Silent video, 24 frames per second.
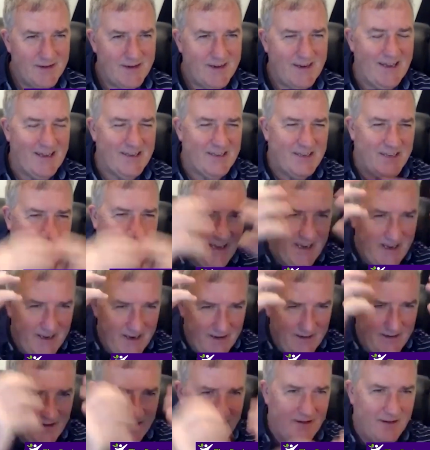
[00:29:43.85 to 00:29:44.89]

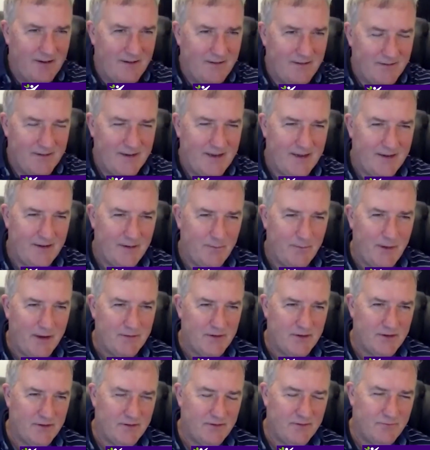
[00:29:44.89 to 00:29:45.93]
cascading down a
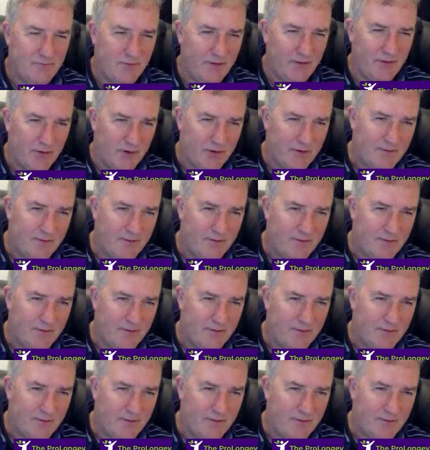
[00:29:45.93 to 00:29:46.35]
mountain river,